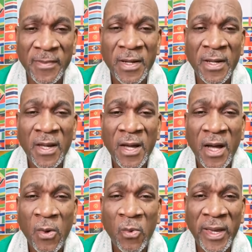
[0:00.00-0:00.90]
from
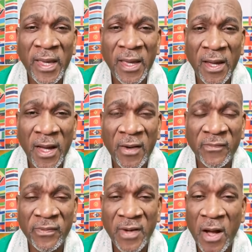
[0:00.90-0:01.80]
a way
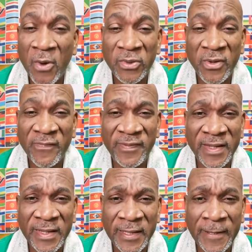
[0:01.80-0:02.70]
of how you're
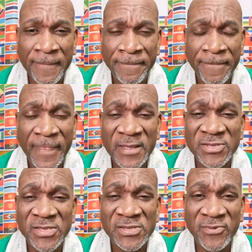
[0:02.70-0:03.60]
feeling,
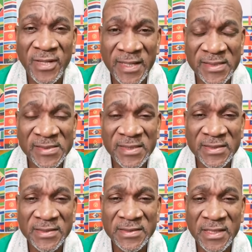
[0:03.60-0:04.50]
just to release
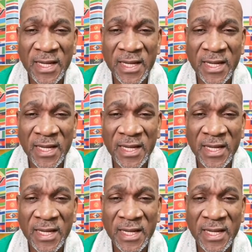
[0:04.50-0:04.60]
it.